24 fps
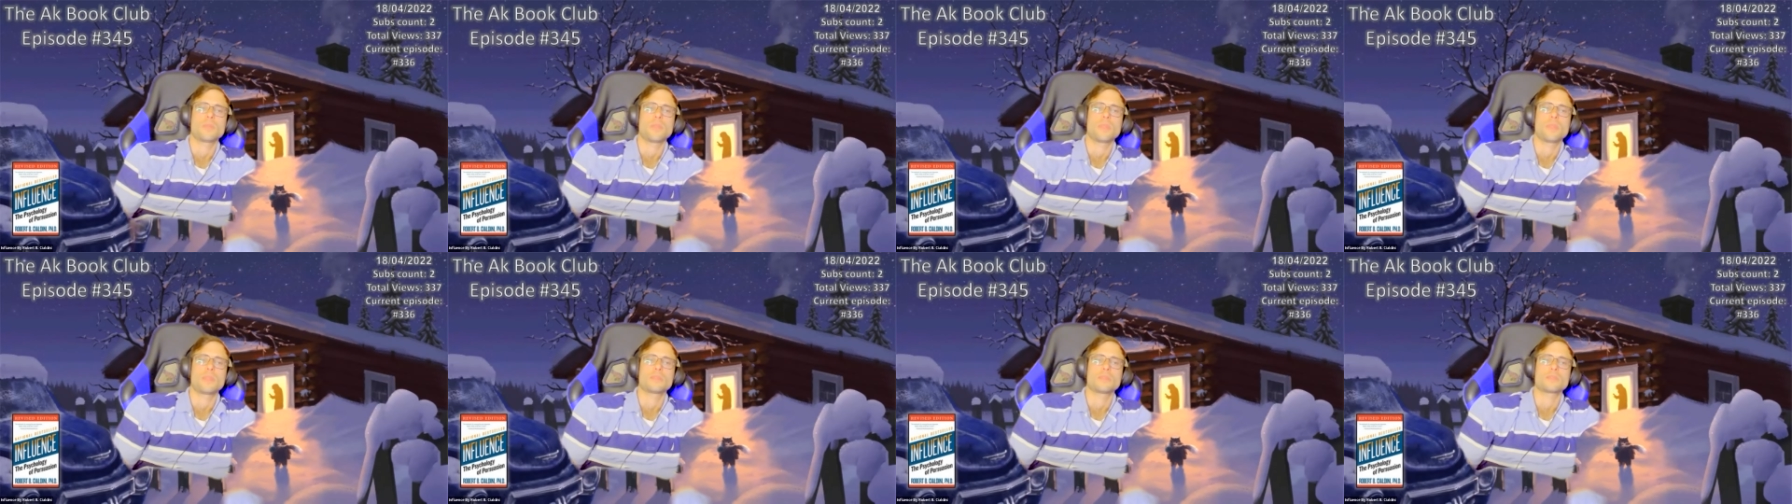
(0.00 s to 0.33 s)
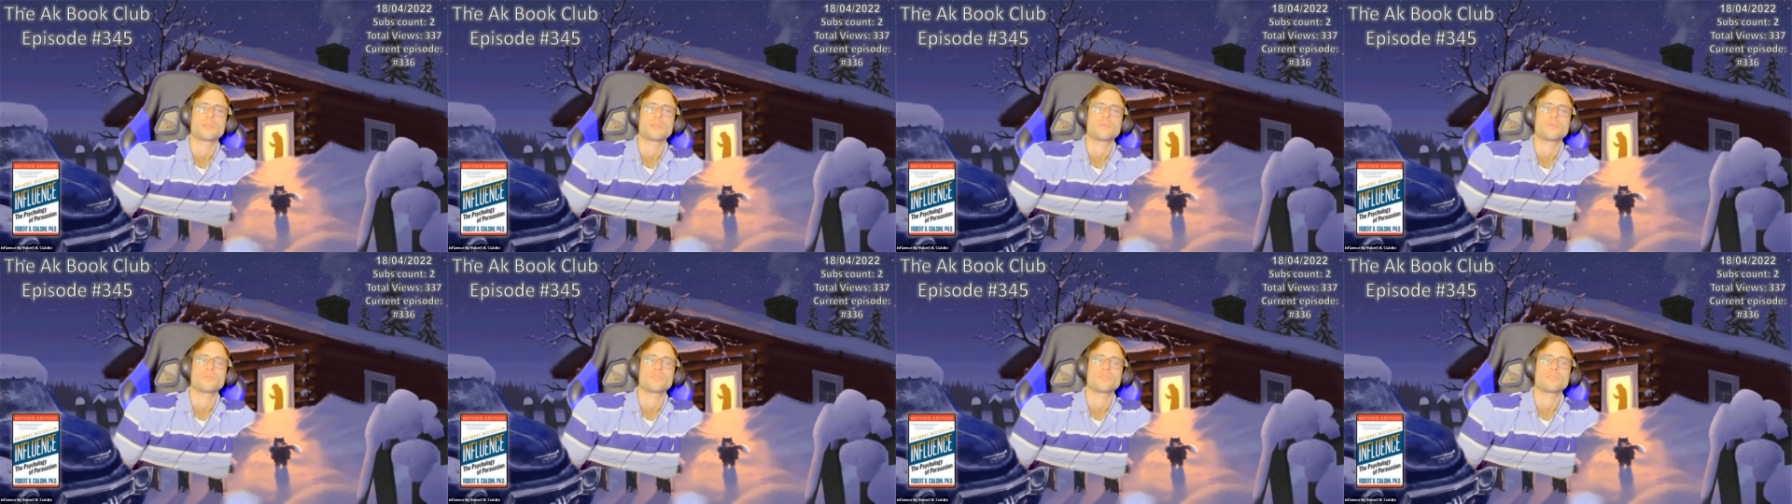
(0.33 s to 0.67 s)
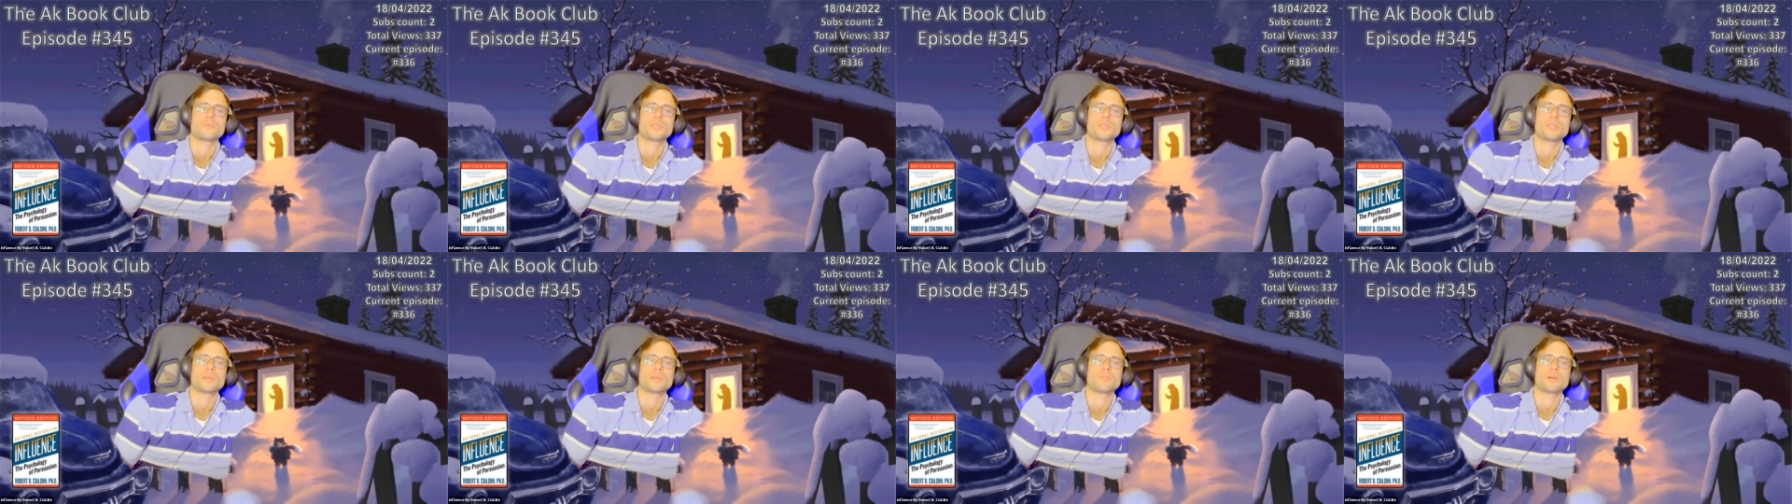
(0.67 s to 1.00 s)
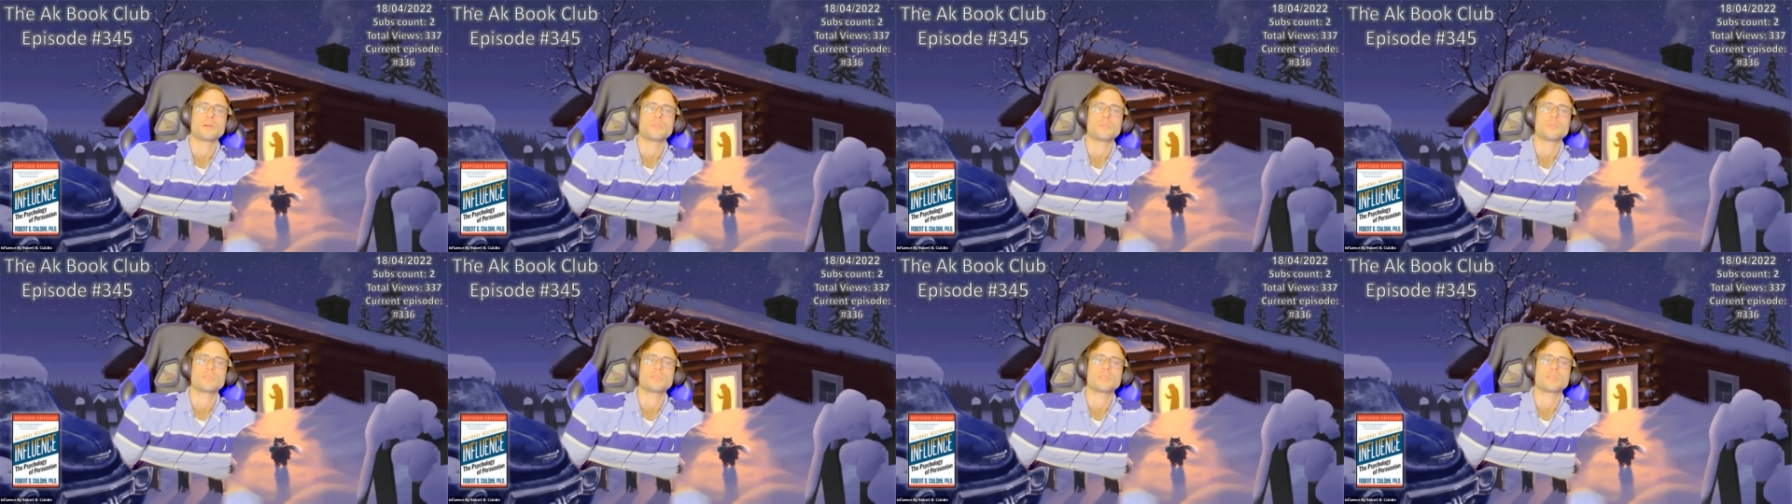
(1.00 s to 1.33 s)
they would be
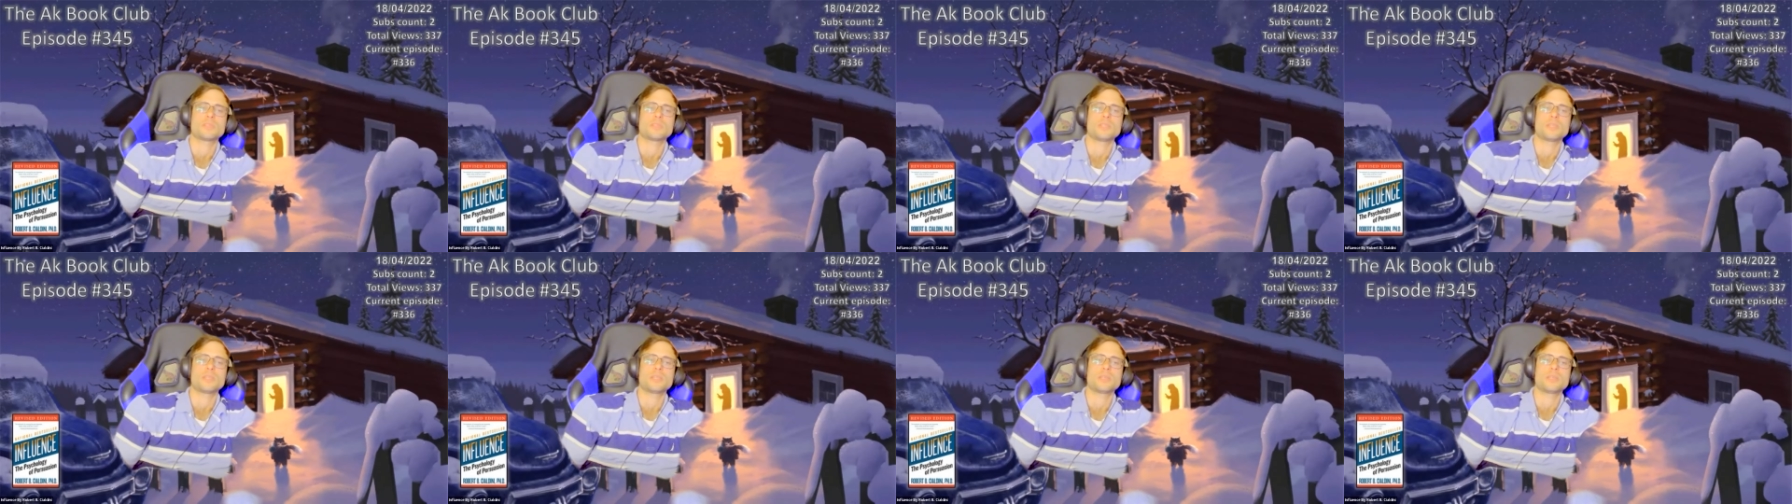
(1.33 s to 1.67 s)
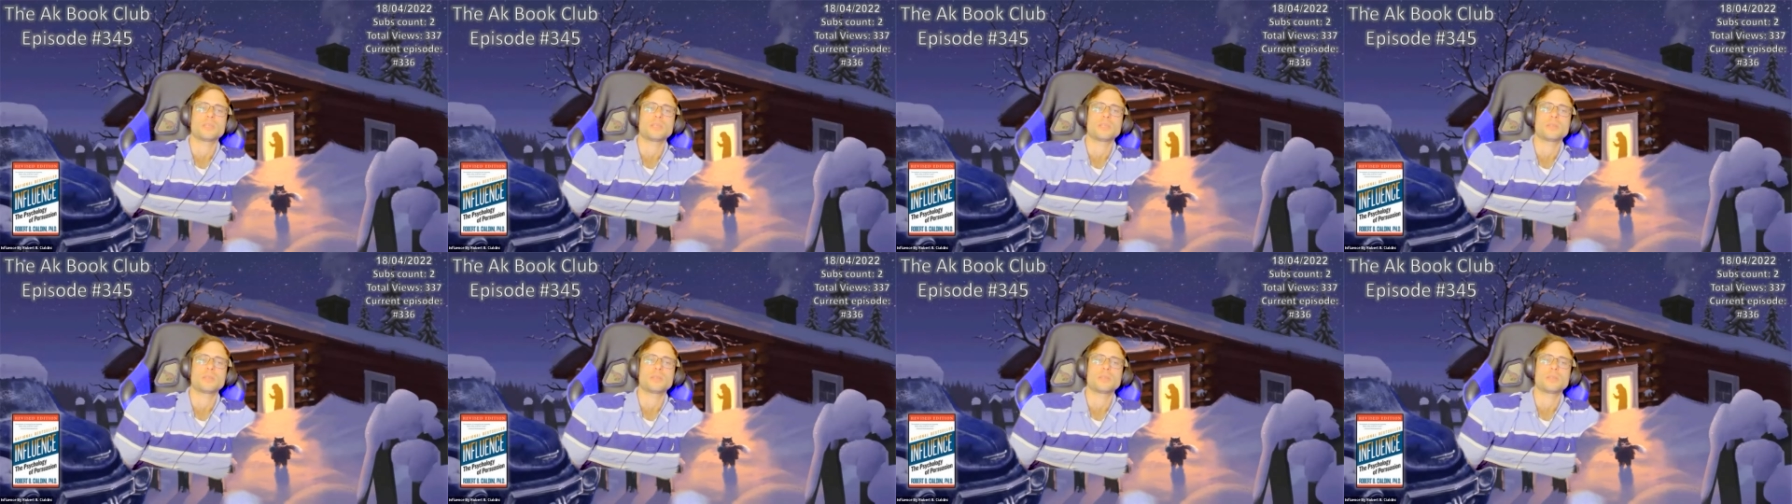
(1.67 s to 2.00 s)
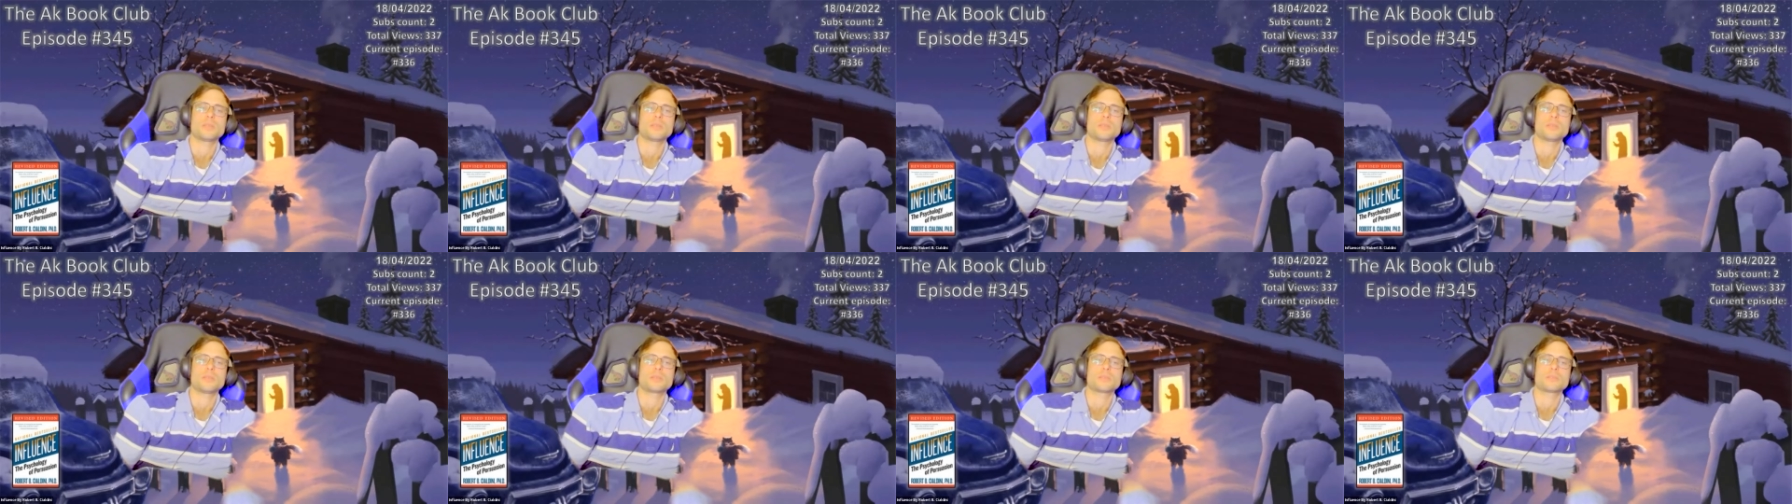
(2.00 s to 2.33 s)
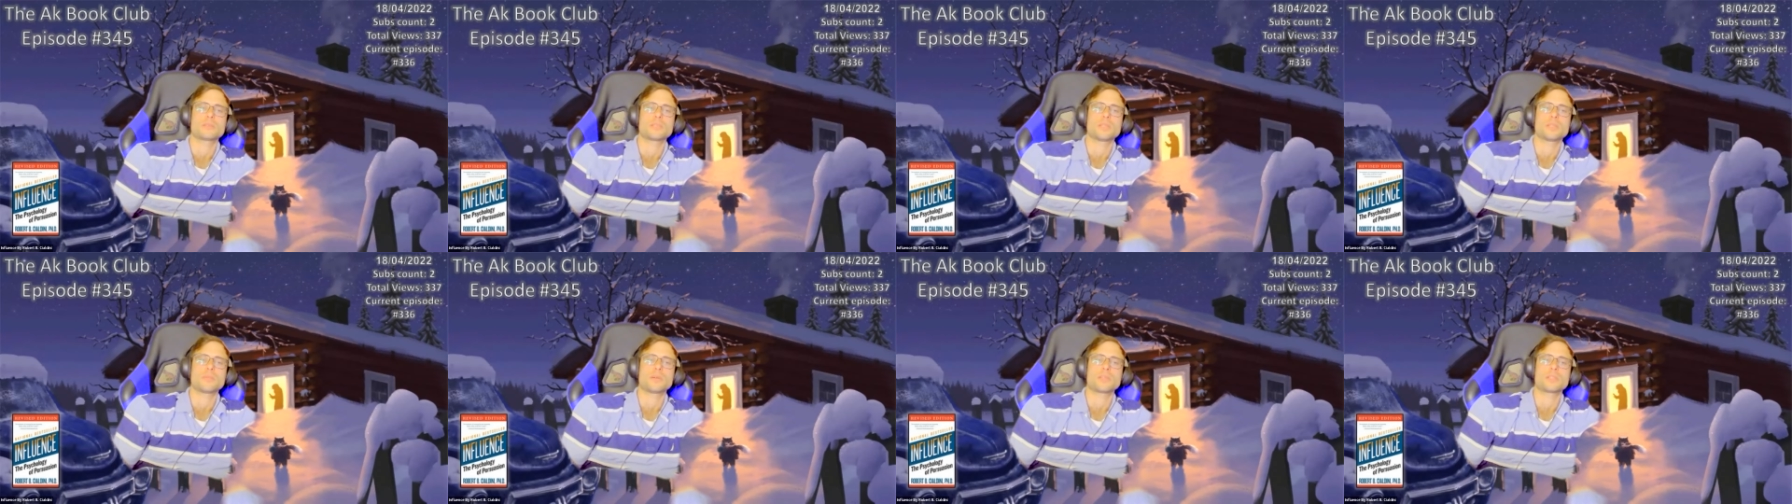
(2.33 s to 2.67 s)
publicly
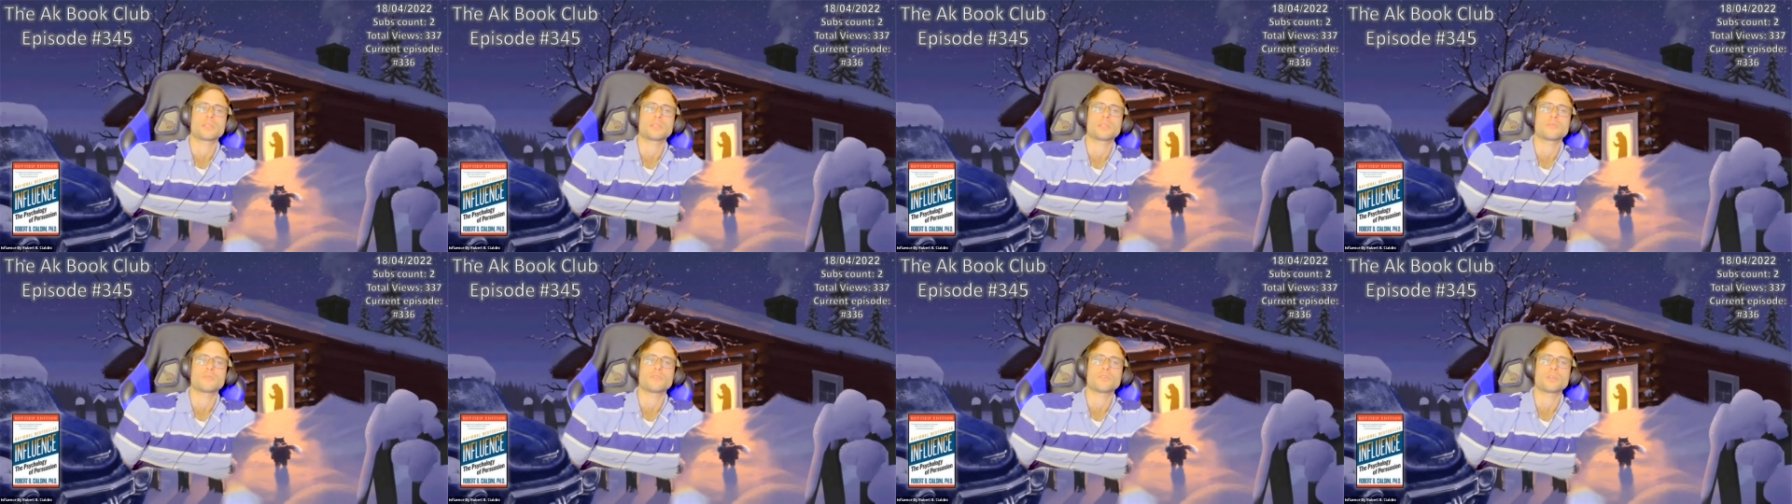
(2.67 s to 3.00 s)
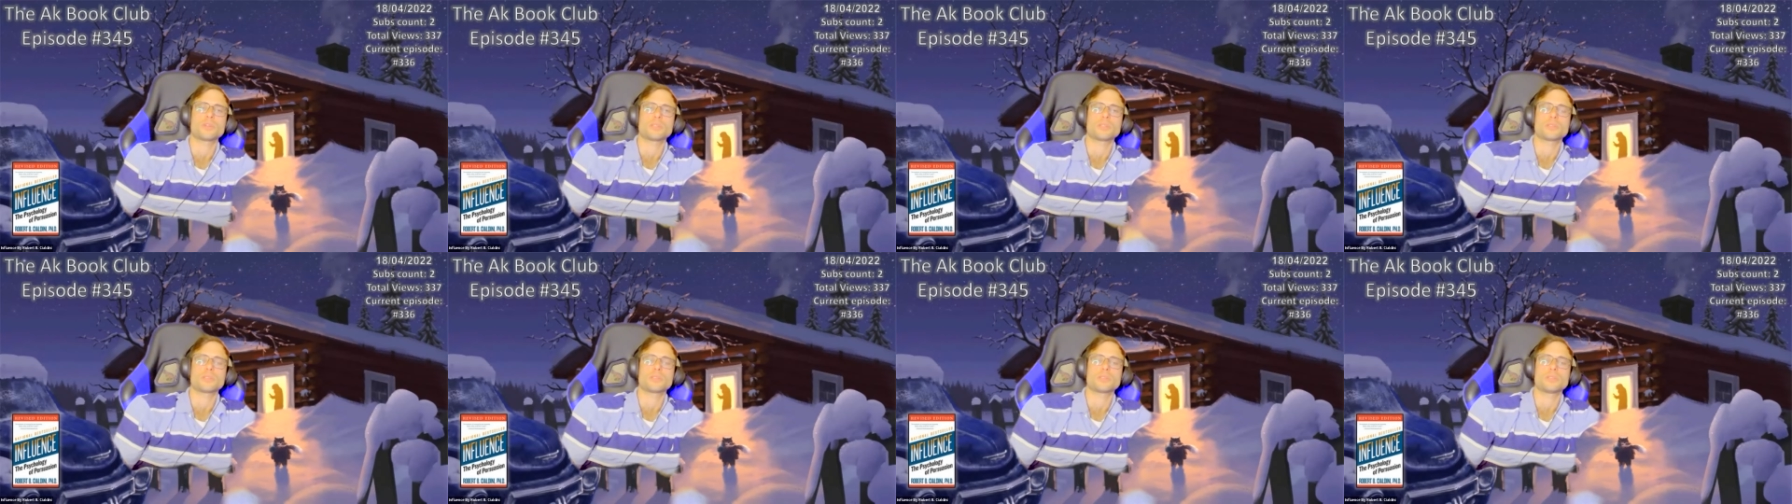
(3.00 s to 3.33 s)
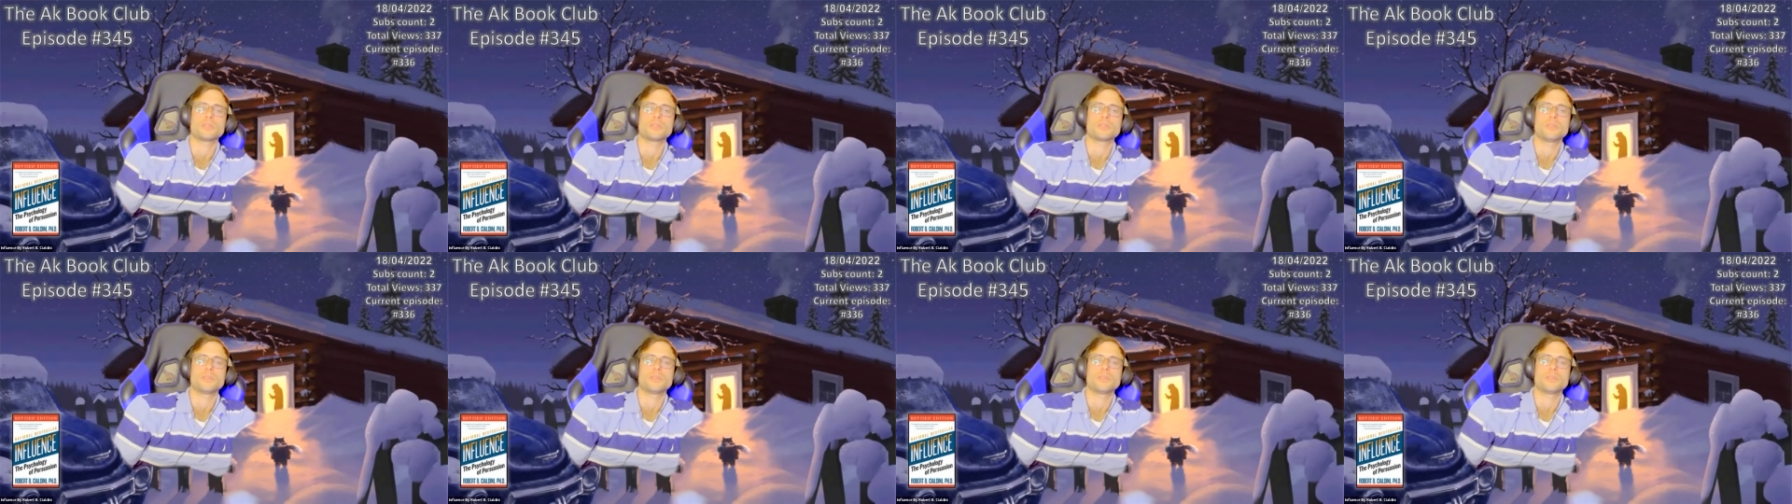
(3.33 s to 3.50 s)
celebrated for it.